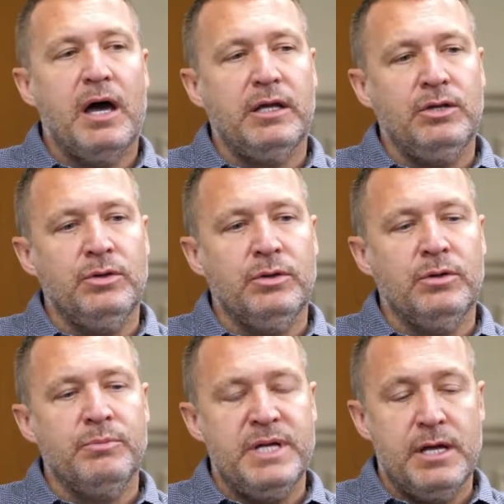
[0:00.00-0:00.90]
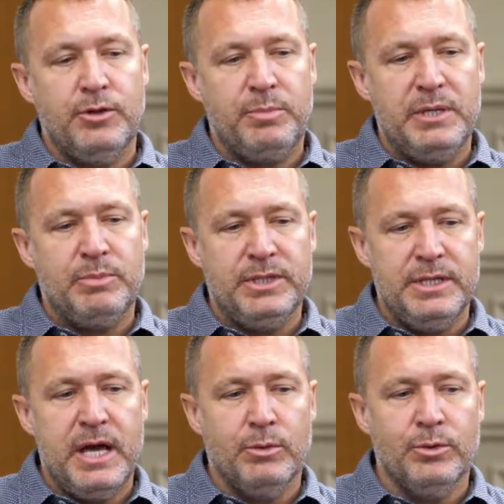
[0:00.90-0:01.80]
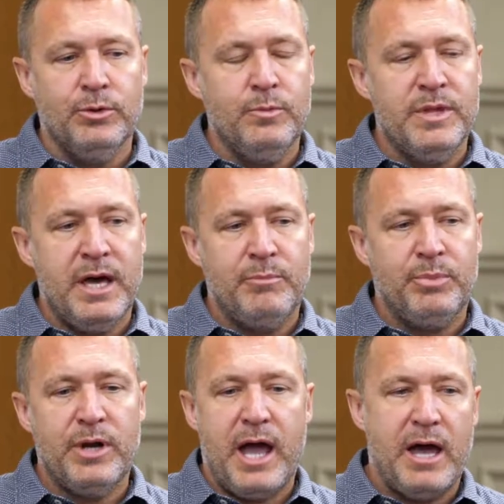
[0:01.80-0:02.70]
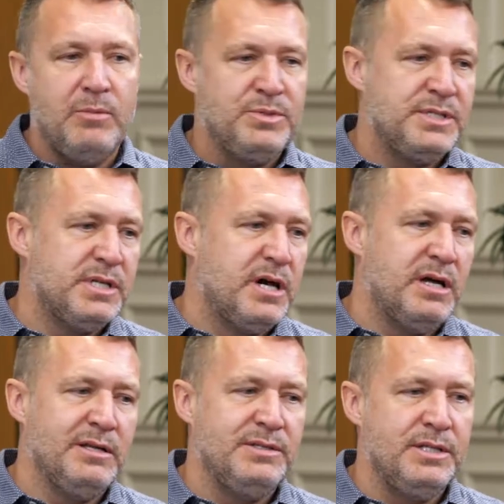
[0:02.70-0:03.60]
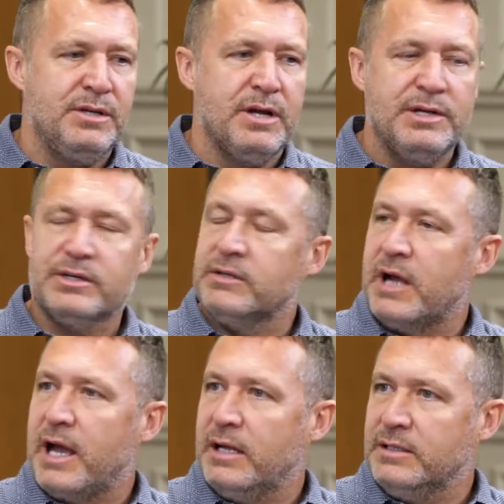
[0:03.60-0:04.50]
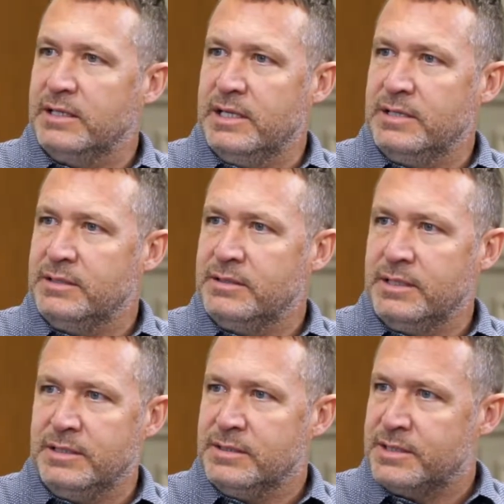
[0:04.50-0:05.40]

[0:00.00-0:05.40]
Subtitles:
You'll meet other people in that room that perhaps did their undergrad in